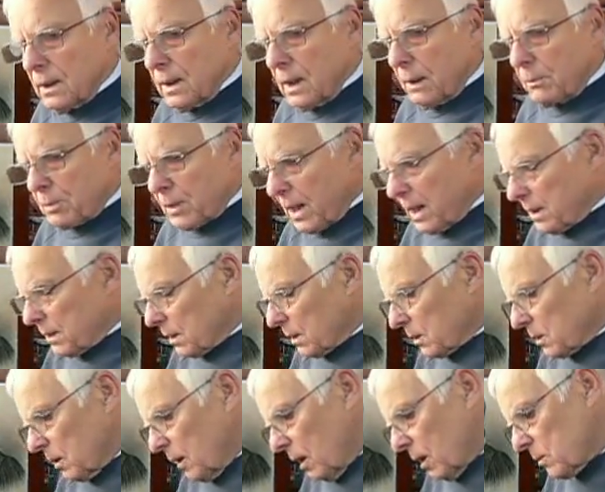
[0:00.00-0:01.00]
a prayer
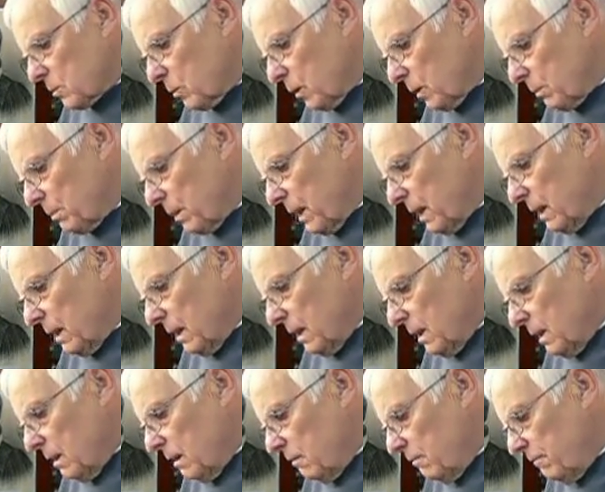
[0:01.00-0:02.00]
that God would be
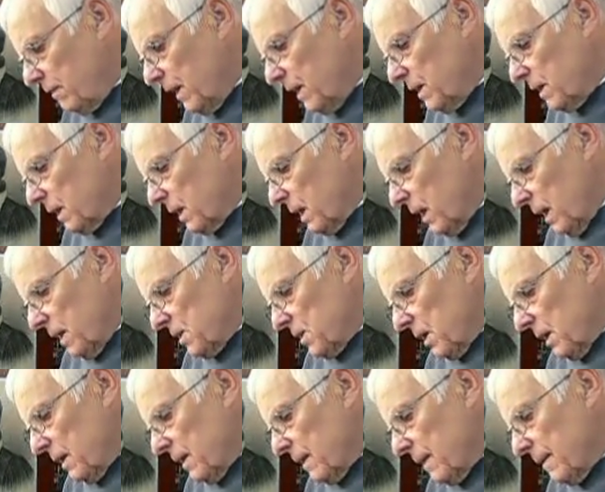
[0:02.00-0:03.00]

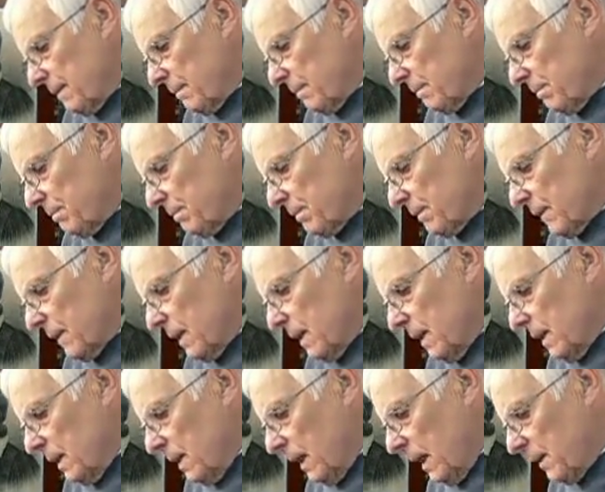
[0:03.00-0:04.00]
vindicated.
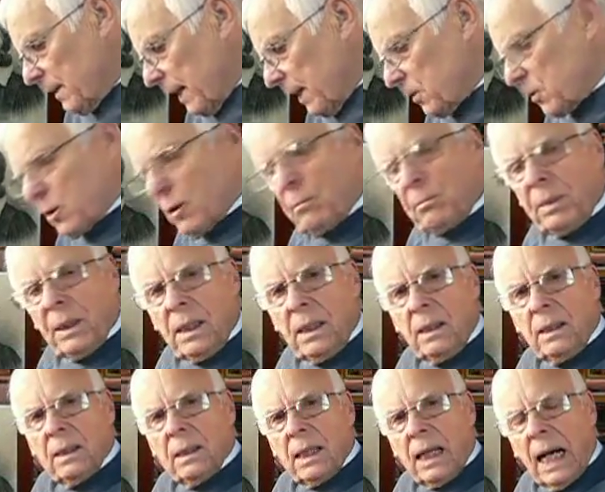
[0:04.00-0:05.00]
And that should
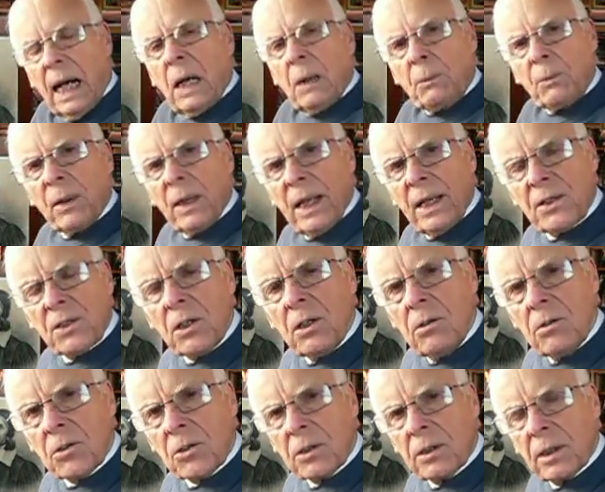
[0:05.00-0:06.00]
be our prayer
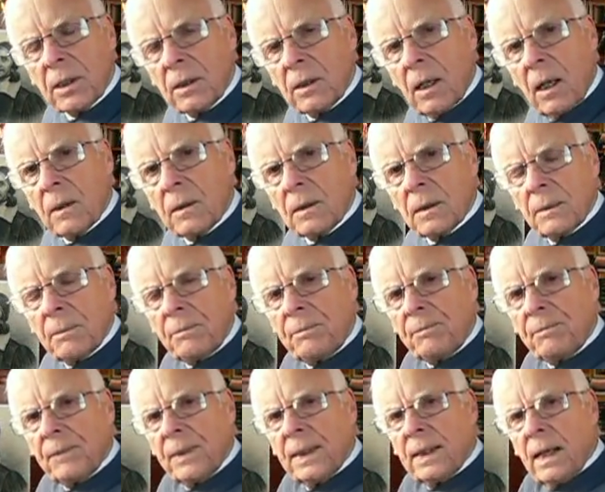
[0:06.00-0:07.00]
too, should it not,
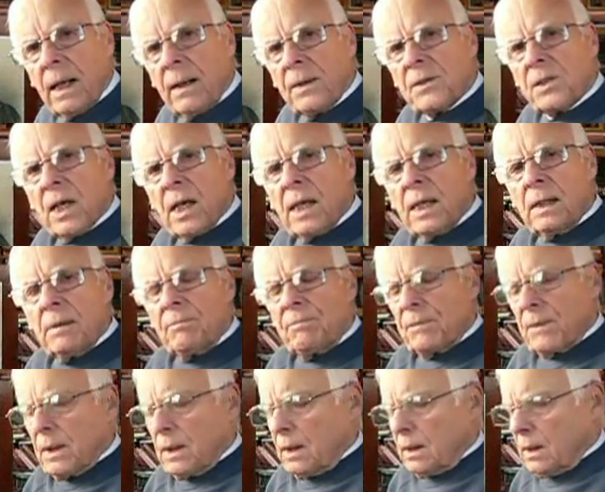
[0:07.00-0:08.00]
in our day?
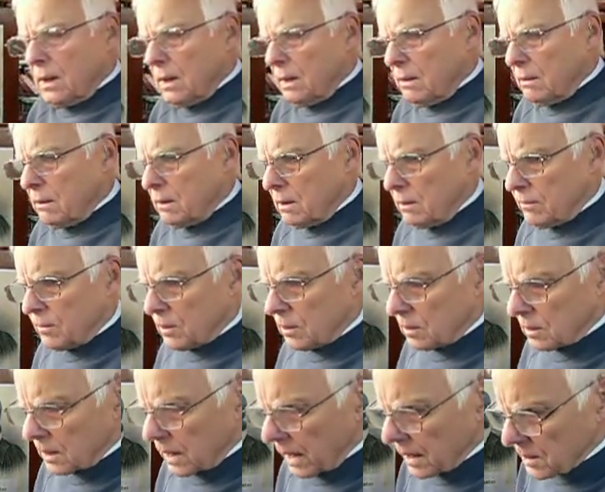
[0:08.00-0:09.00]

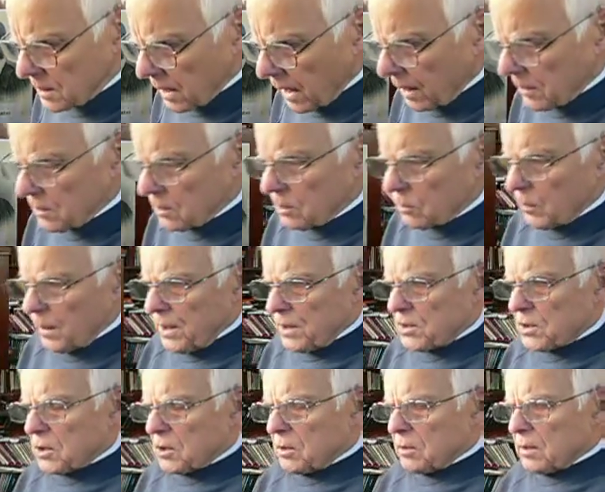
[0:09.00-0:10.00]
For like Daniel, we
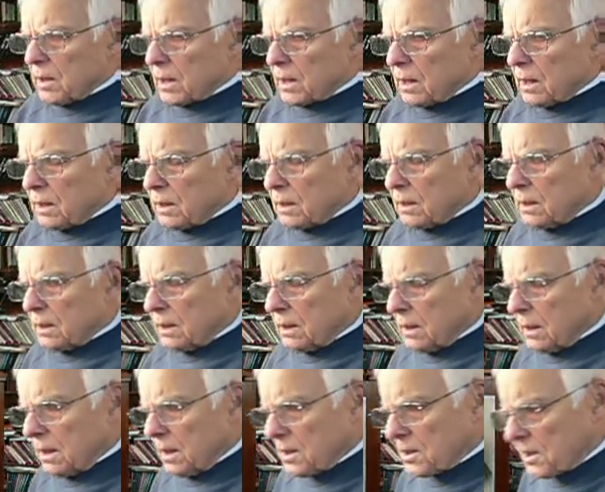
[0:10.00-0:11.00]
too, in our
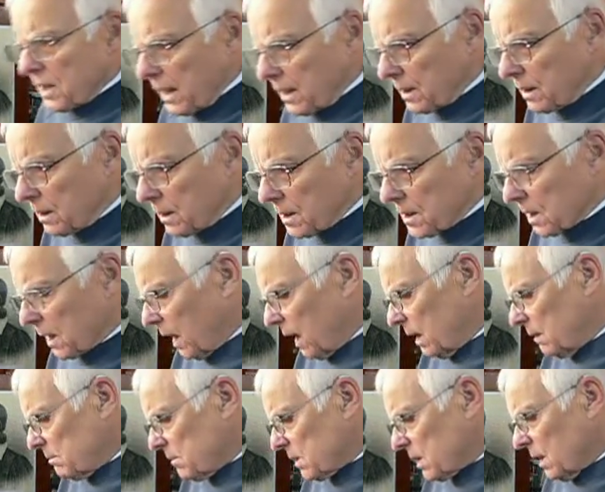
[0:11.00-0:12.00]
secular
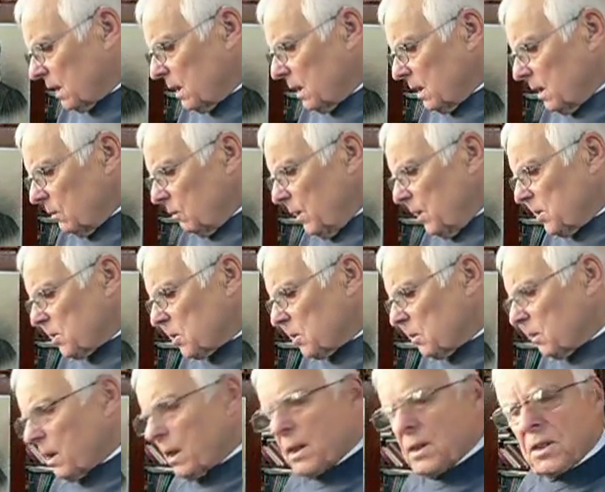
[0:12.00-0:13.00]
times, we
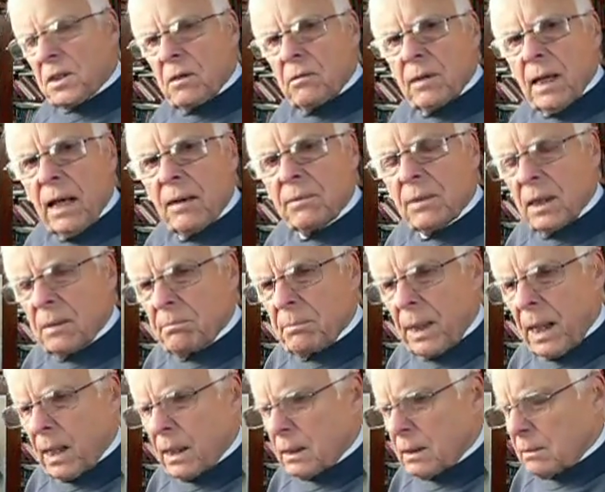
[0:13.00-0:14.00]
too are surrounded
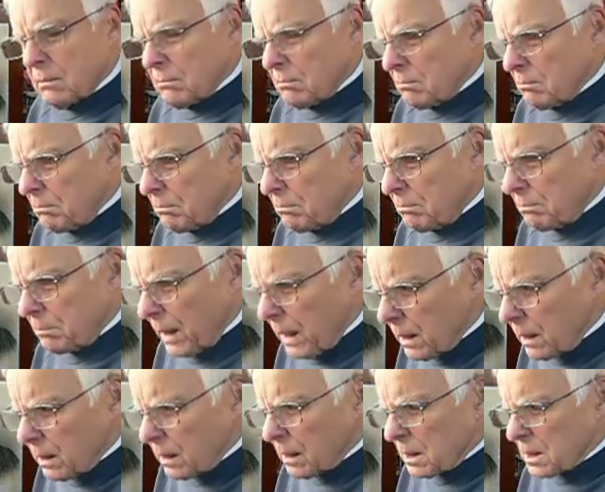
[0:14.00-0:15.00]
by
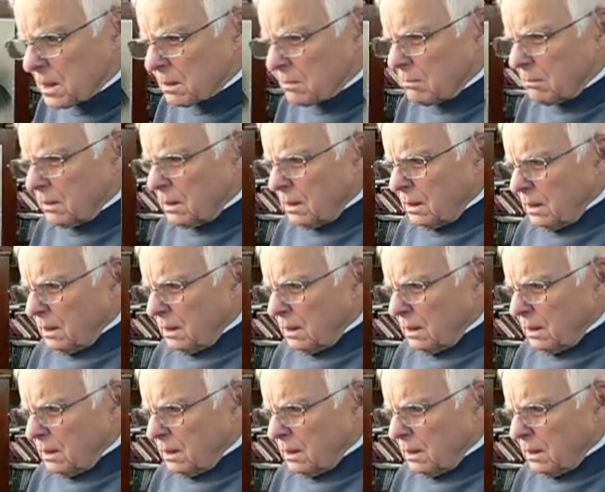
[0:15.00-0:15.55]
paganism